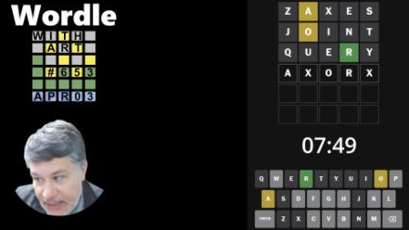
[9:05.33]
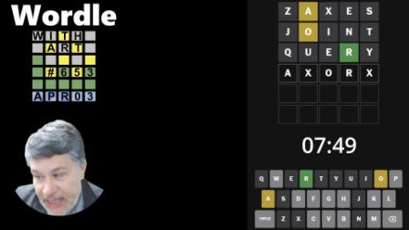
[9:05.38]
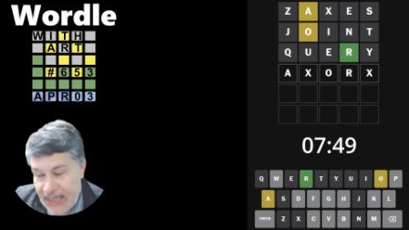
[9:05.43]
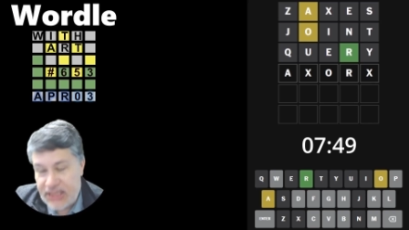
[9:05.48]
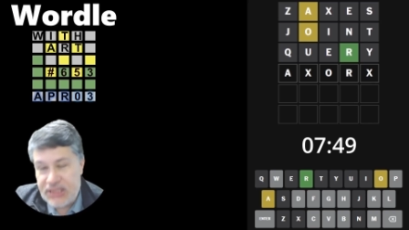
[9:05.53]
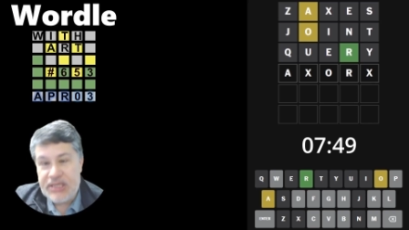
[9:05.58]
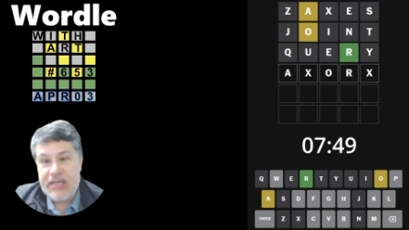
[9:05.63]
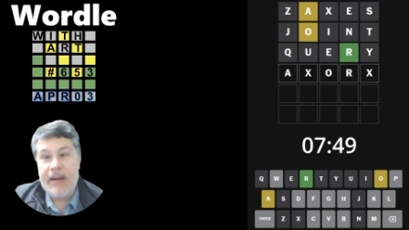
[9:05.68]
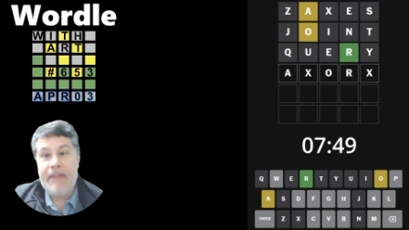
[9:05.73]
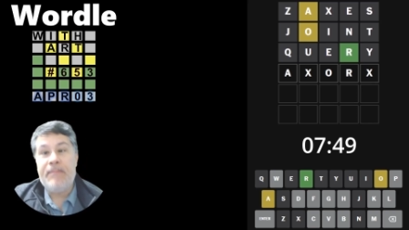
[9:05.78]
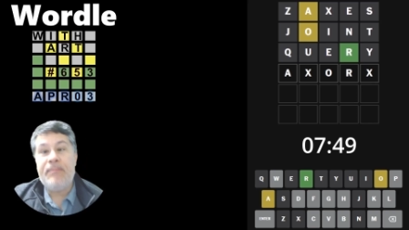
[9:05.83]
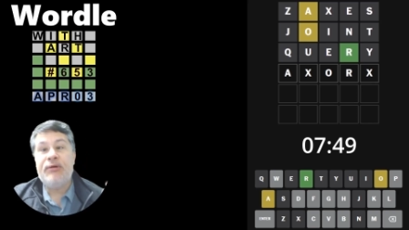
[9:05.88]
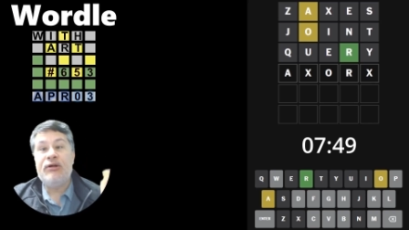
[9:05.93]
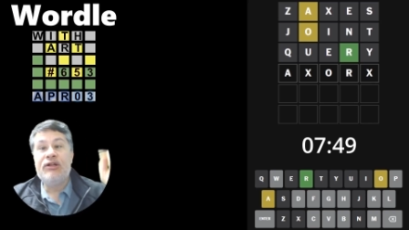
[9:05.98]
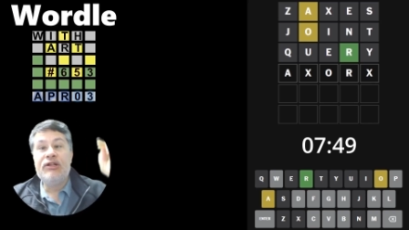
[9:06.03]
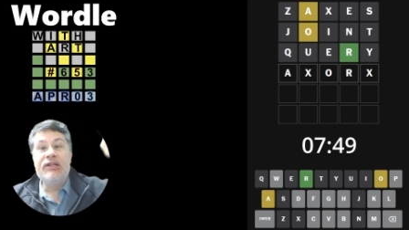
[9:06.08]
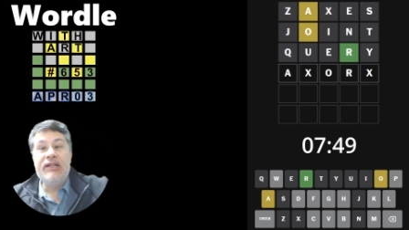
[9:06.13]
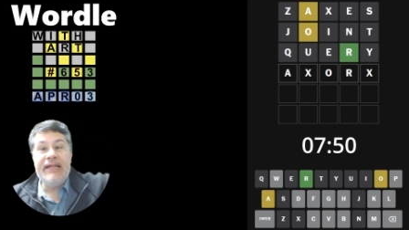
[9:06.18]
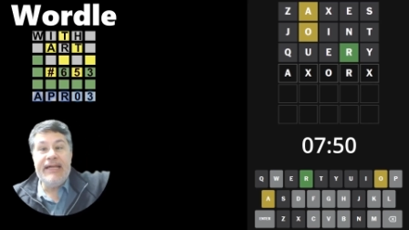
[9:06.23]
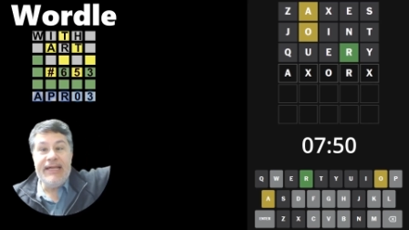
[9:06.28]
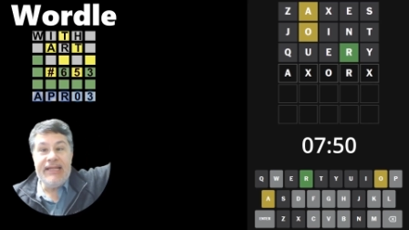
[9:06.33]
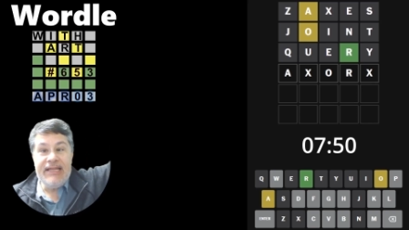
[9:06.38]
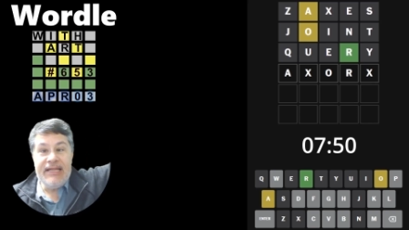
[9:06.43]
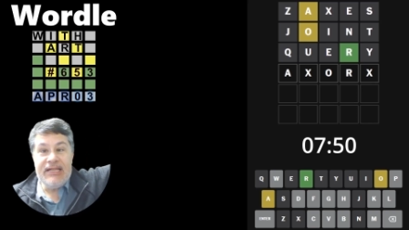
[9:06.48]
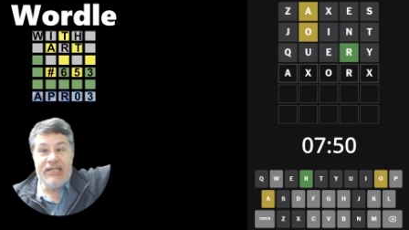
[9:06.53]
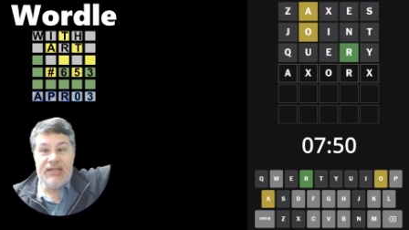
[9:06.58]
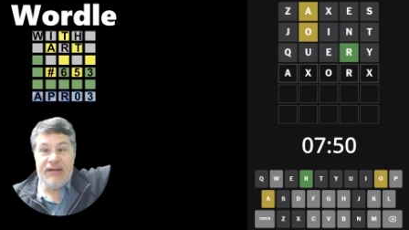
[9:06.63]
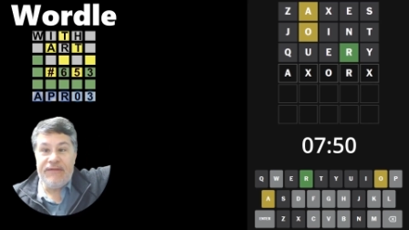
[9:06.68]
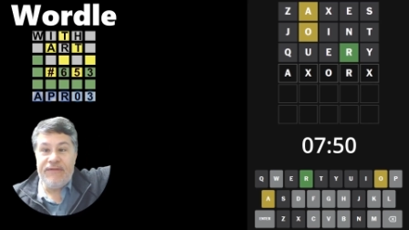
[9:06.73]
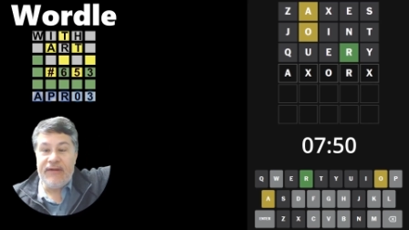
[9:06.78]
It's completely
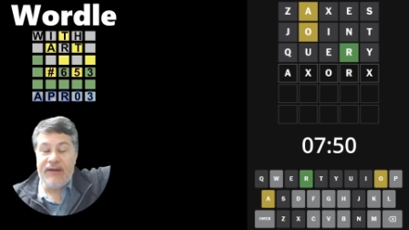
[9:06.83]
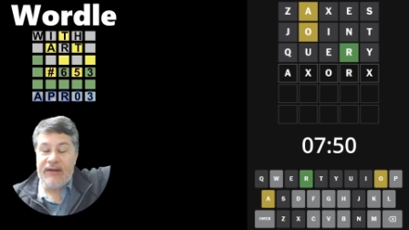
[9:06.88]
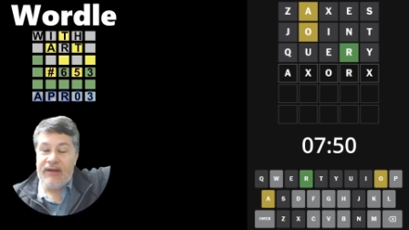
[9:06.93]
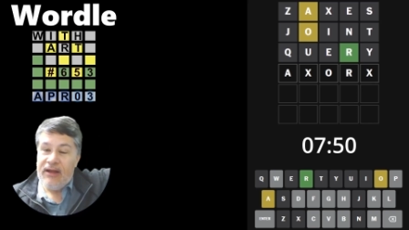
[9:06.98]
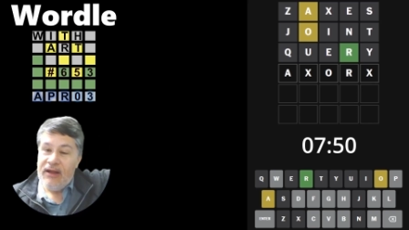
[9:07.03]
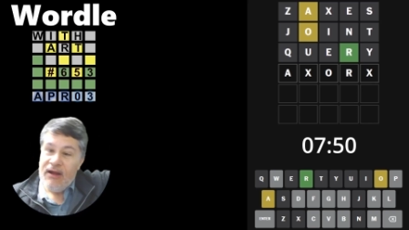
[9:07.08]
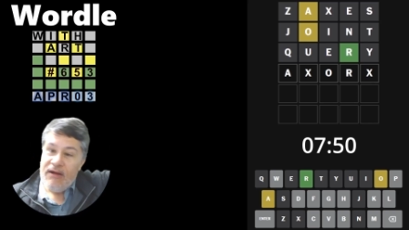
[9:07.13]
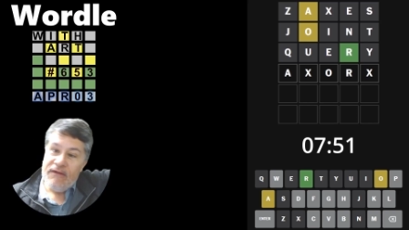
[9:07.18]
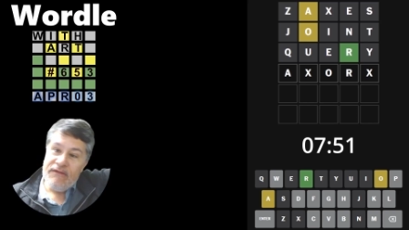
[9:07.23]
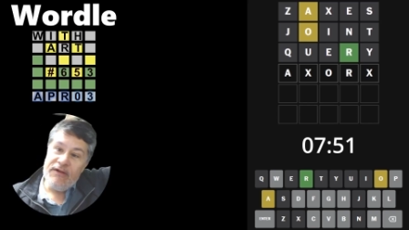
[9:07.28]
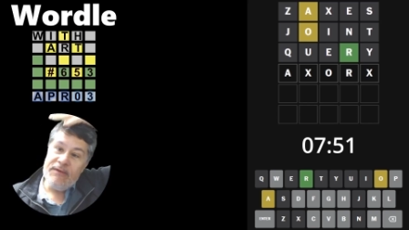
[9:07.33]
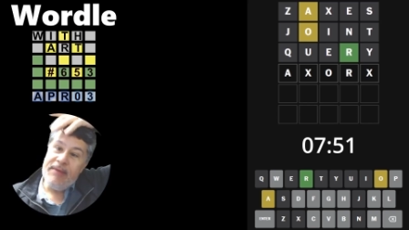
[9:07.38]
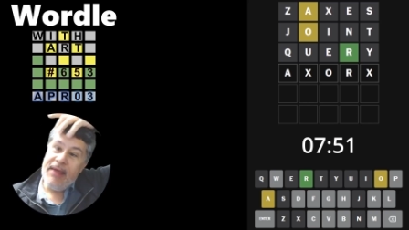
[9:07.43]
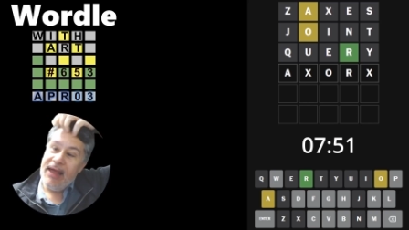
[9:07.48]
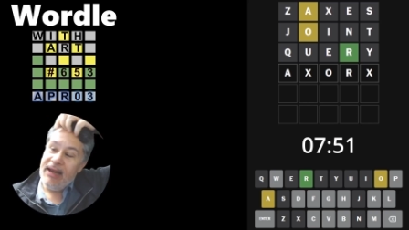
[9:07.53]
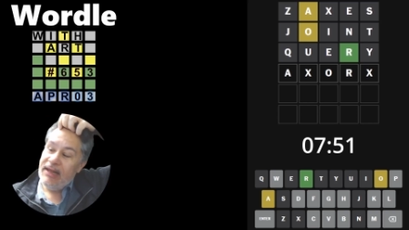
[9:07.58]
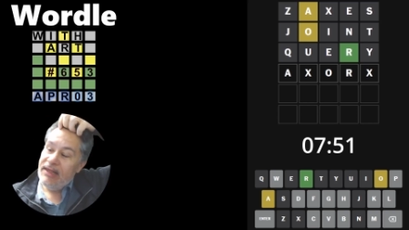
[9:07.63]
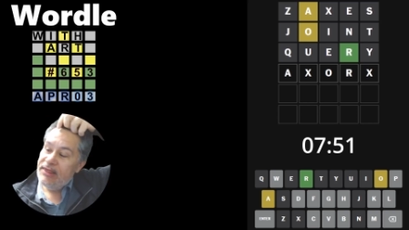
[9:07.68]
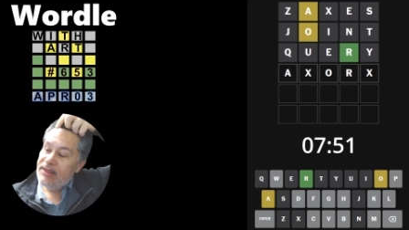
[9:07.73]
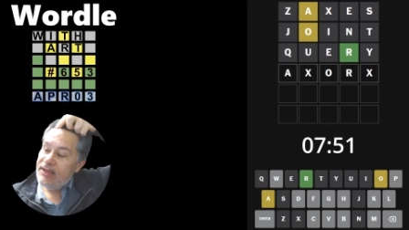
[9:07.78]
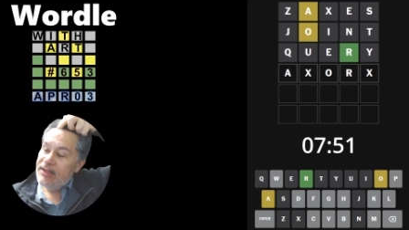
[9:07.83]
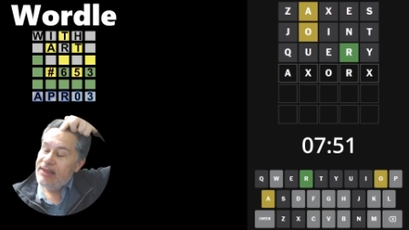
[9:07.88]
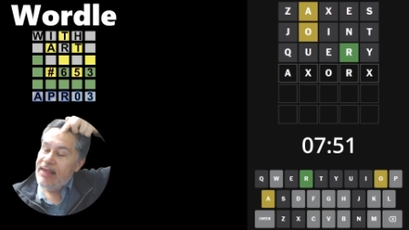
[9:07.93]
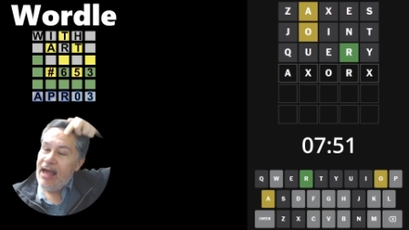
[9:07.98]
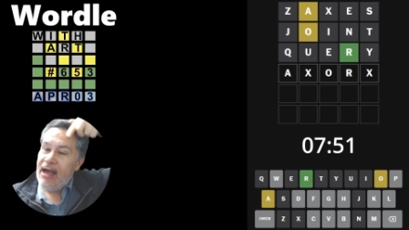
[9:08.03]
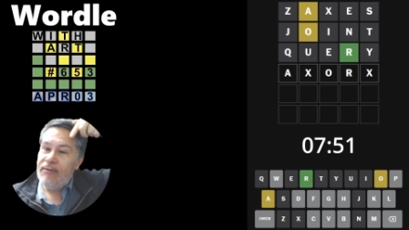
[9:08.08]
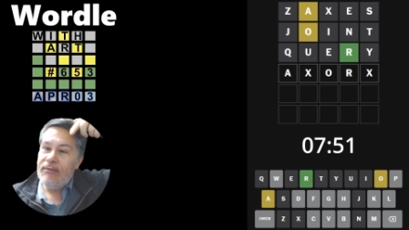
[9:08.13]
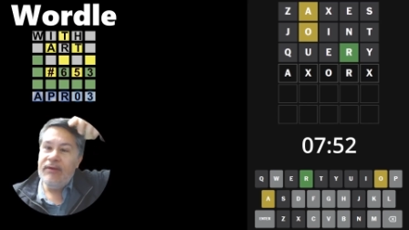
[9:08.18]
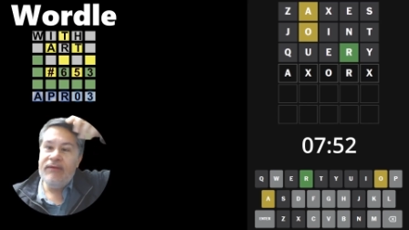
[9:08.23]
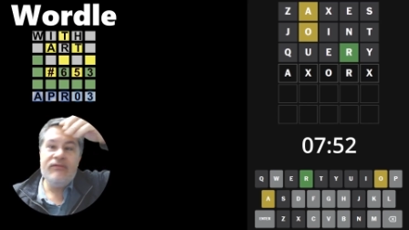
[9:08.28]
different from anything
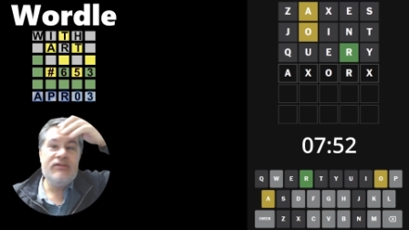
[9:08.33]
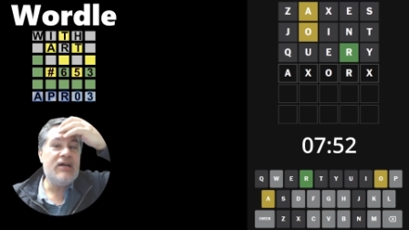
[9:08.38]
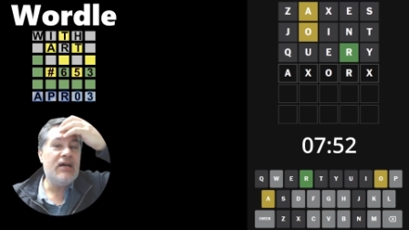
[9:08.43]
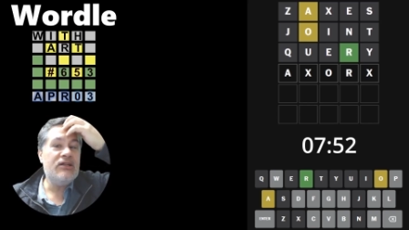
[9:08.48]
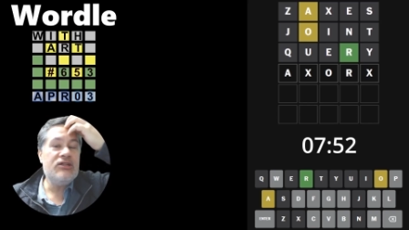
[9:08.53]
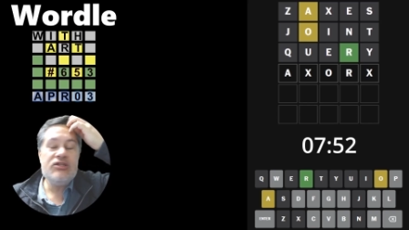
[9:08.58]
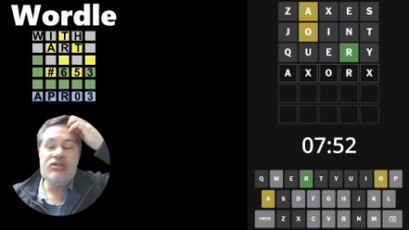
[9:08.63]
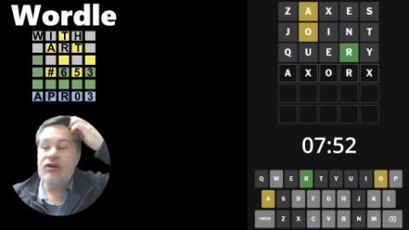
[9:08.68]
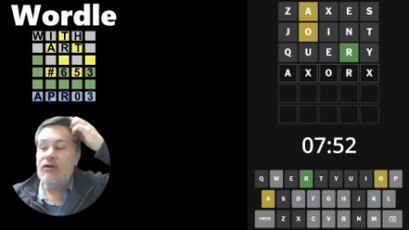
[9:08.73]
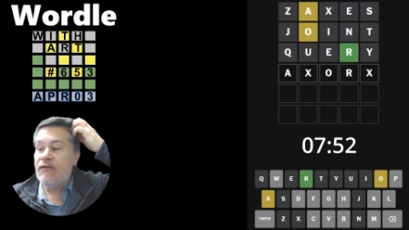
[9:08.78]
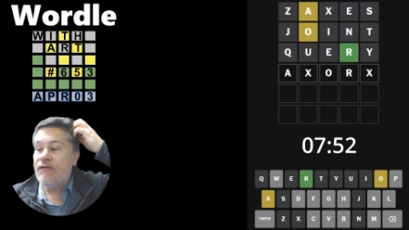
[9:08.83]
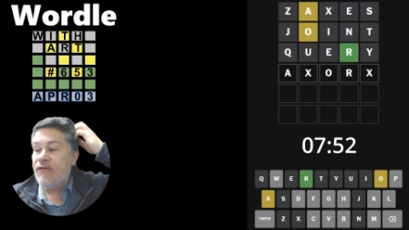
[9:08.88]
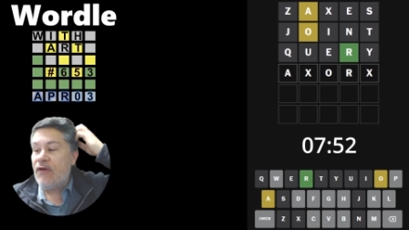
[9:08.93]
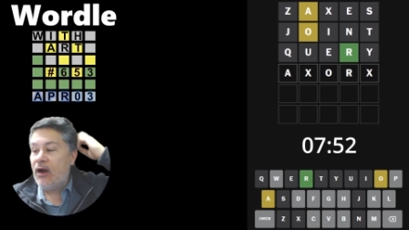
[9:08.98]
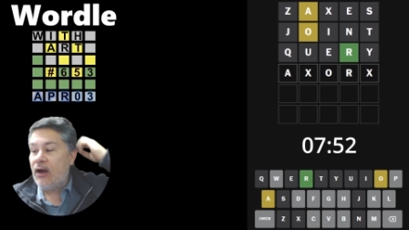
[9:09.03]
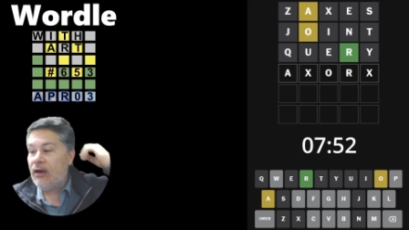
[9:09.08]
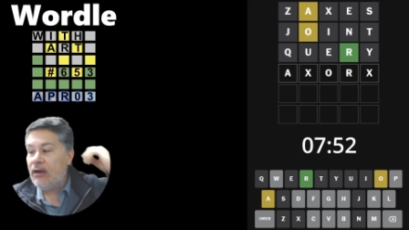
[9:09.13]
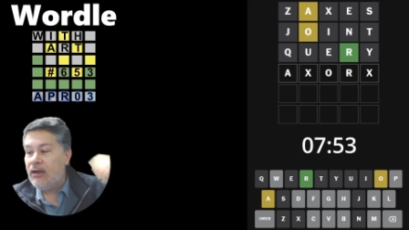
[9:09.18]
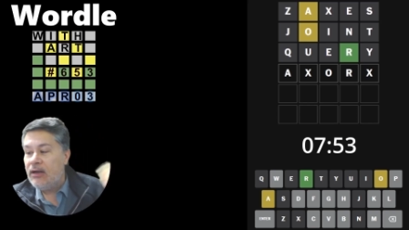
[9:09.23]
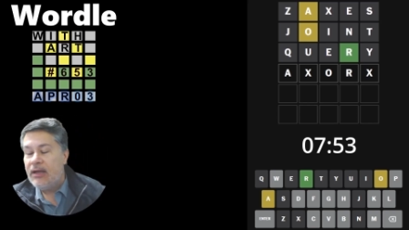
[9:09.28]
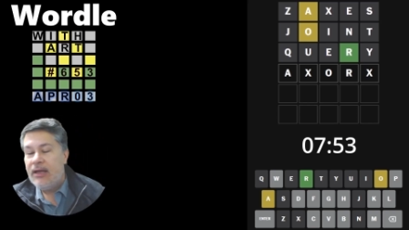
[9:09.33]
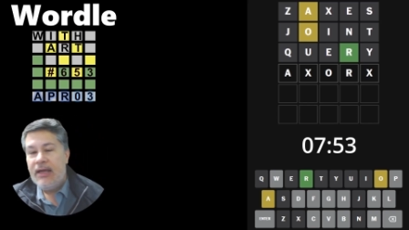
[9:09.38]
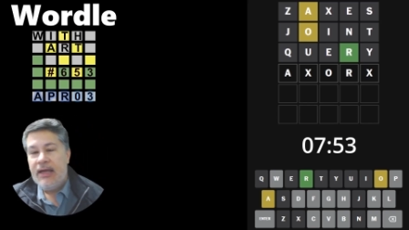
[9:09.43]
that we've done so far.